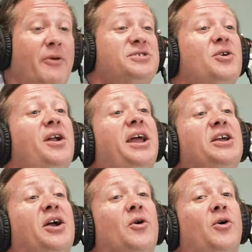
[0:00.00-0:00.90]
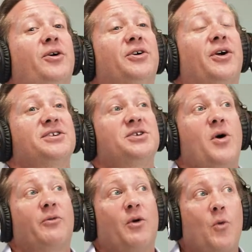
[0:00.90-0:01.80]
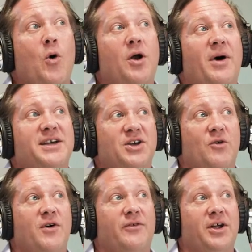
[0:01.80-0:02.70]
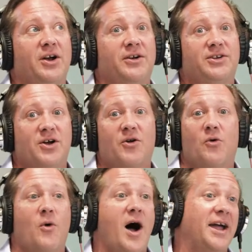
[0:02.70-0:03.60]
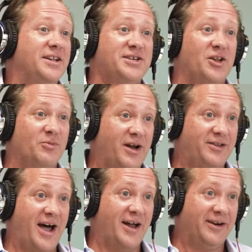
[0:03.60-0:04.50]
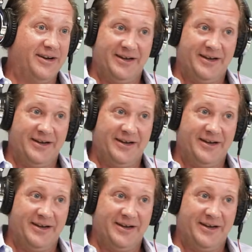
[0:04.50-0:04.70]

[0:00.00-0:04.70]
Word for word: I was turning a year older, and so I reward myself every year to go to Hawaii and celebrate that.